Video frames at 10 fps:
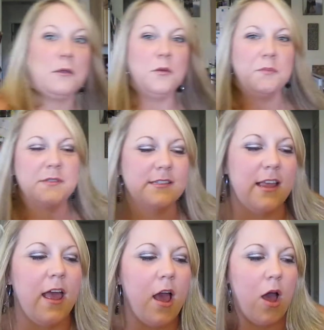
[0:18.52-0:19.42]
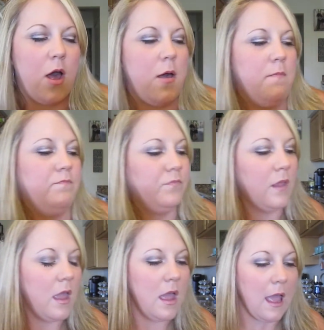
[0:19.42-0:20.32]
Oops. Um,
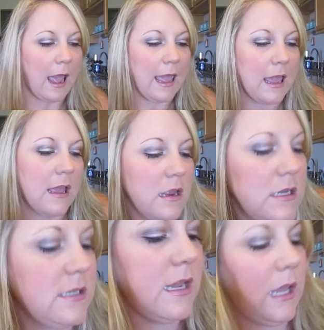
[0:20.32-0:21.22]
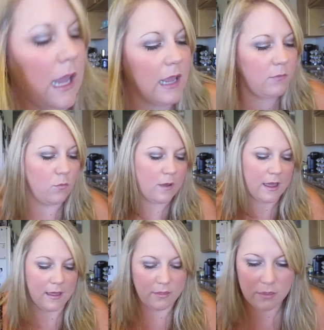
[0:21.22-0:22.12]
and it came
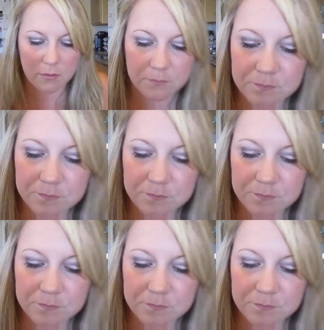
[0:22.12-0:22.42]
with